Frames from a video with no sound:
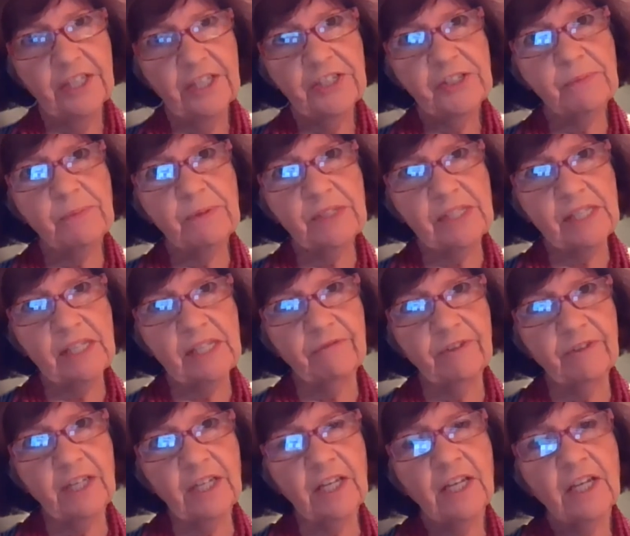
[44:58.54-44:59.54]

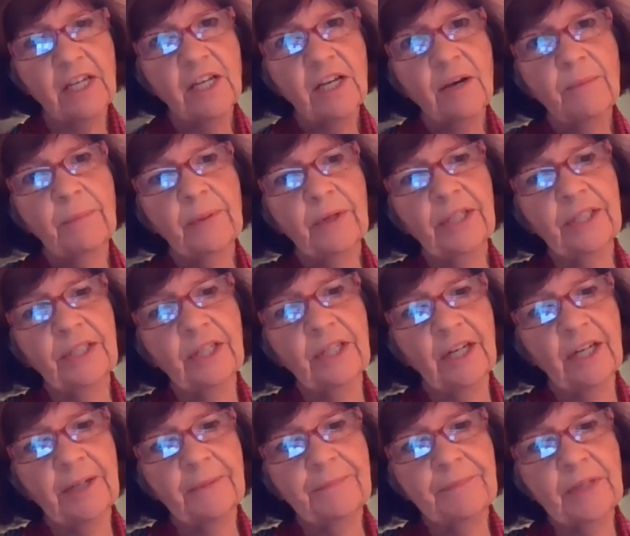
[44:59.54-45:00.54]
specific. But
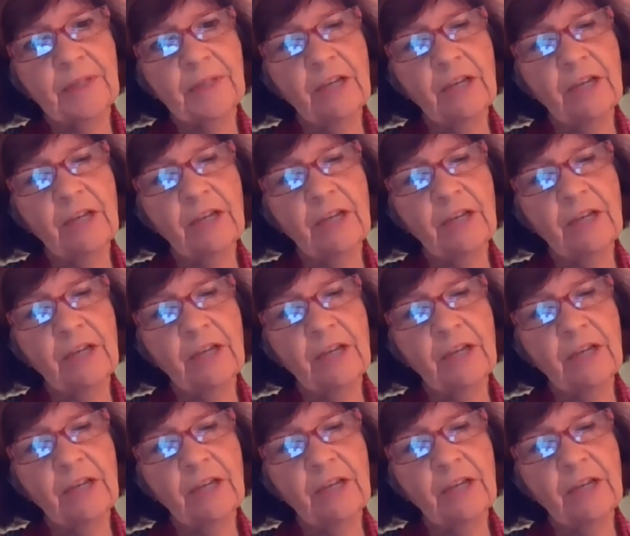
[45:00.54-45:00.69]
um,